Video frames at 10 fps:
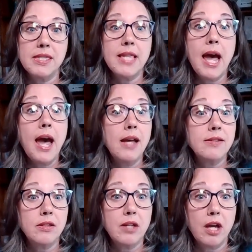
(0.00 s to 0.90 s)
That has
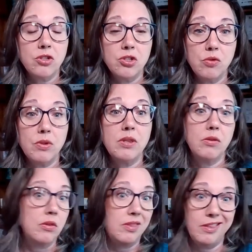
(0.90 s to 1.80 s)
a lot to do with
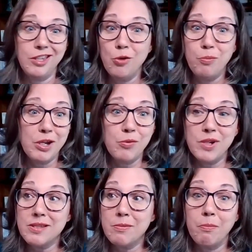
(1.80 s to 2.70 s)
the
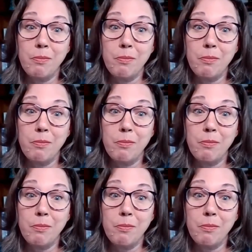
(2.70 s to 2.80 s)
ubiquitous